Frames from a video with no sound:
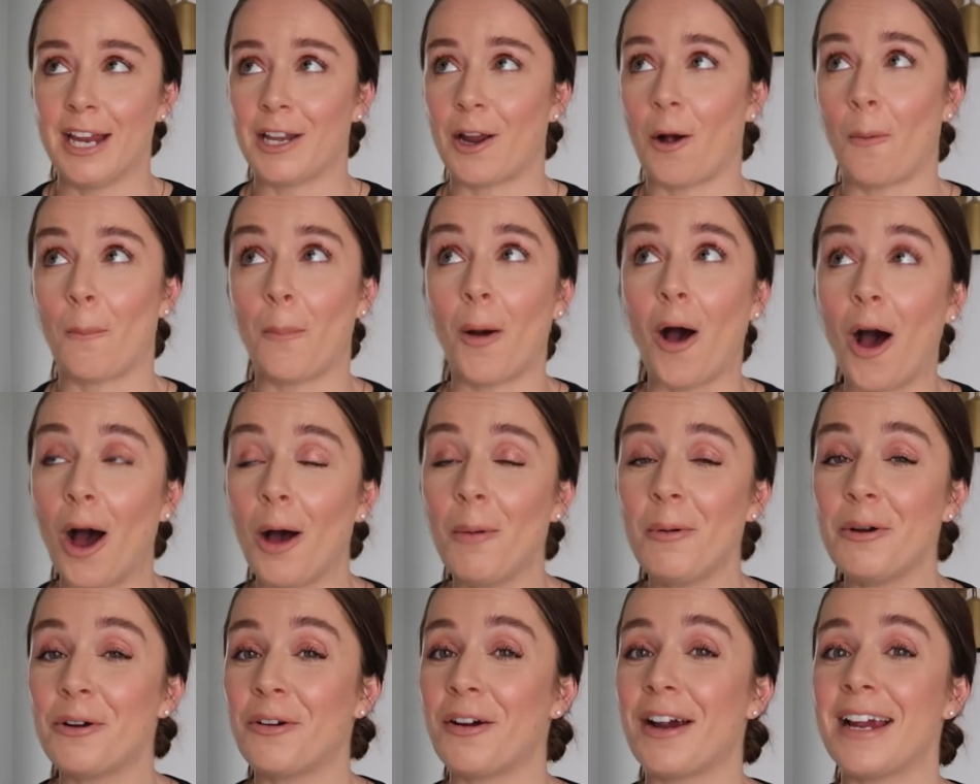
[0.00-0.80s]
Now
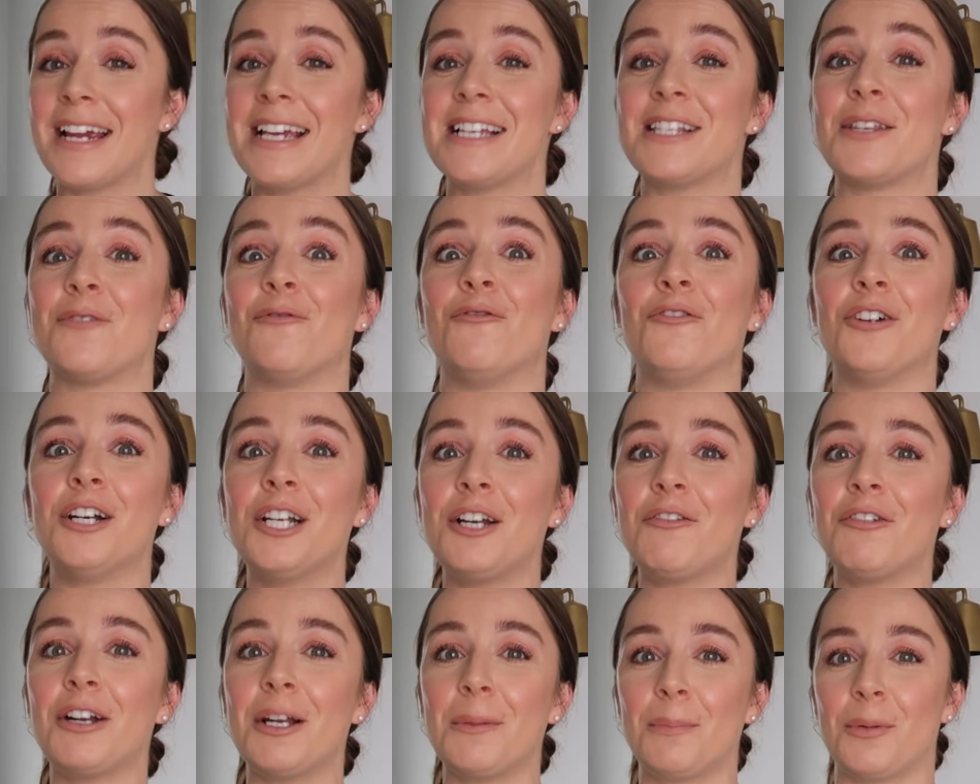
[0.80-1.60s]
Palmer Grey is a
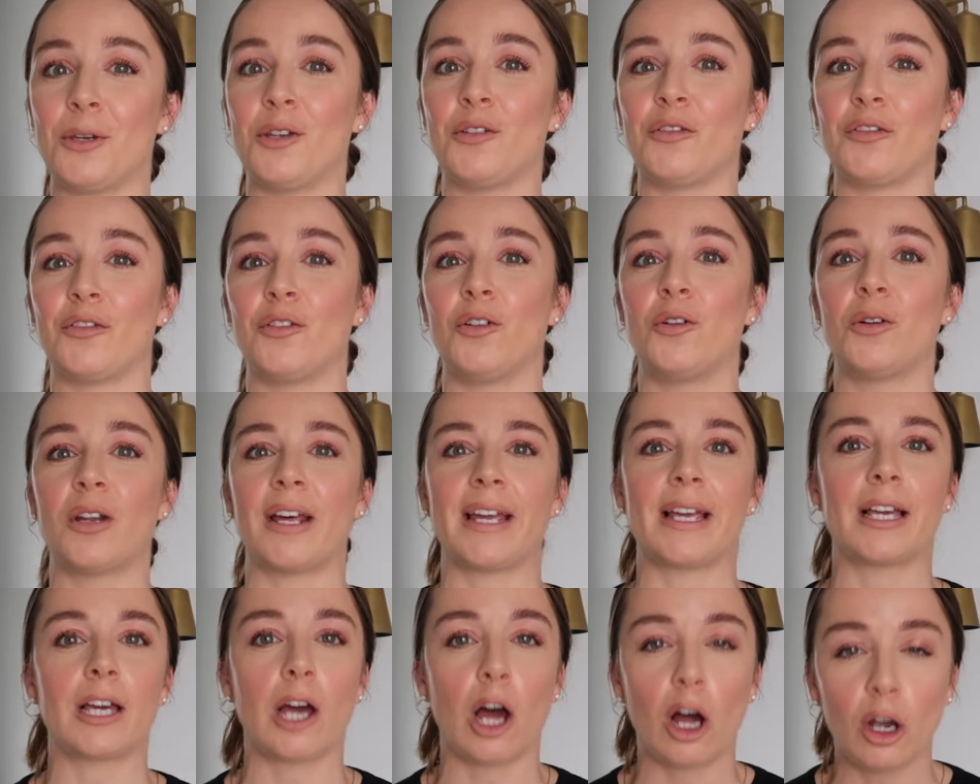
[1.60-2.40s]
really beautiful,
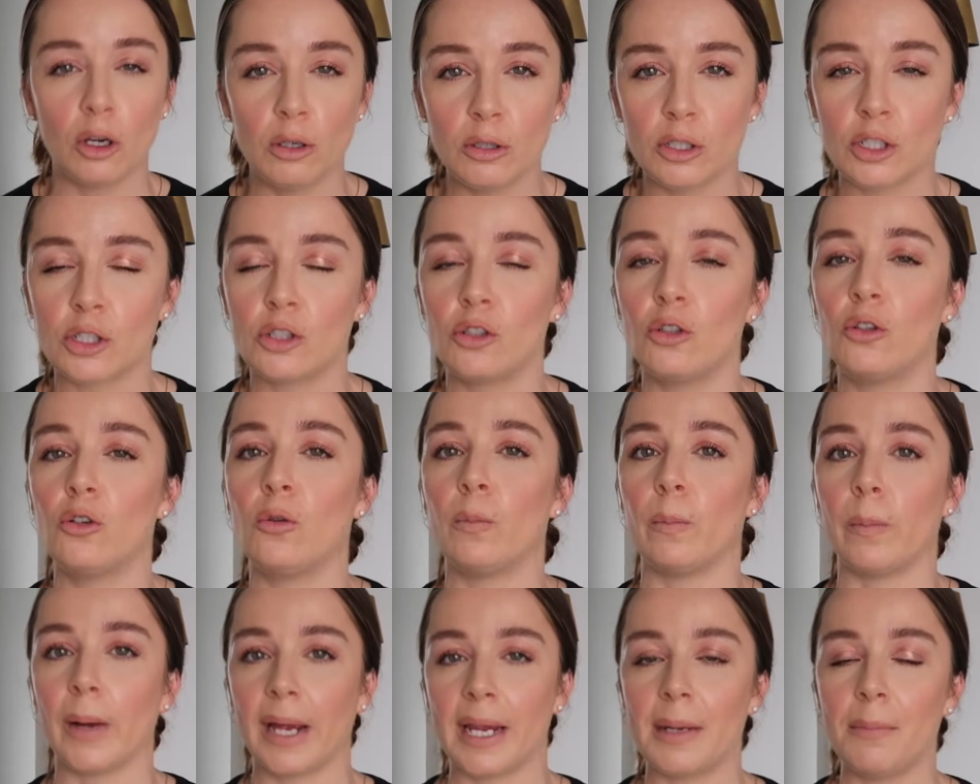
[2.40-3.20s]
like
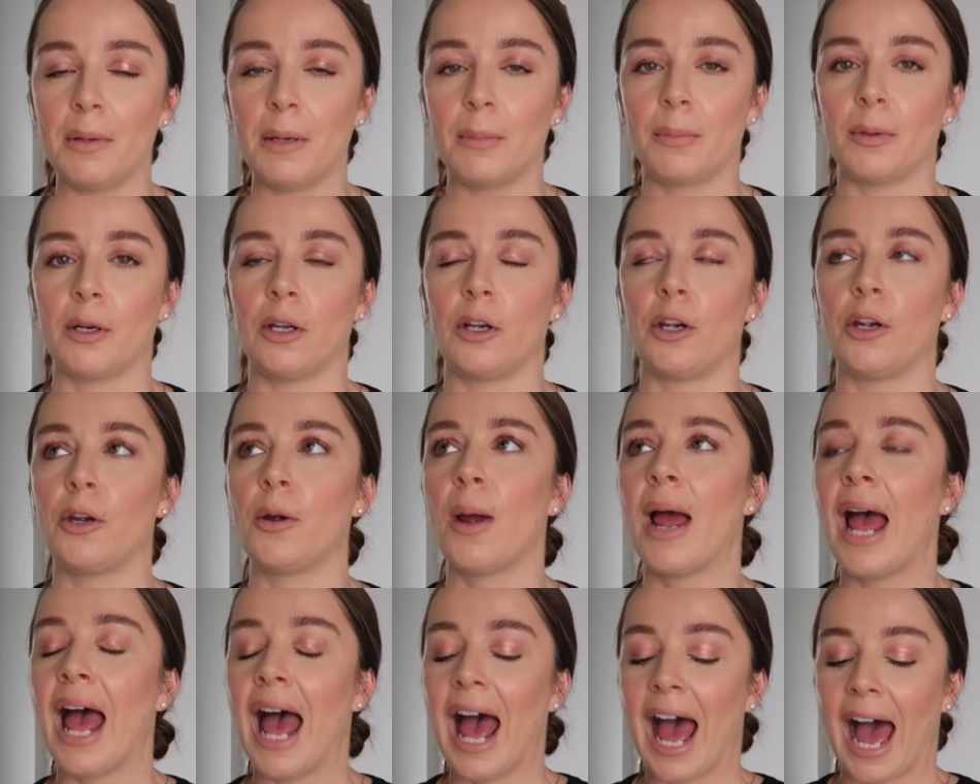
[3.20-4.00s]
coastal baby
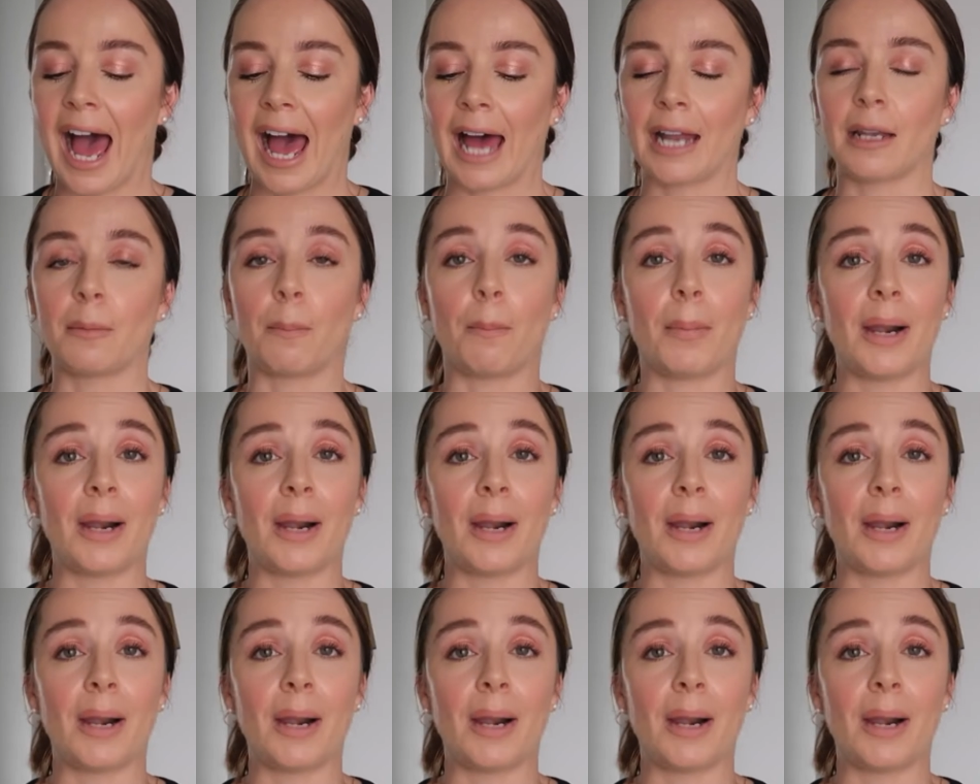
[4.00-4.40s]
blue, and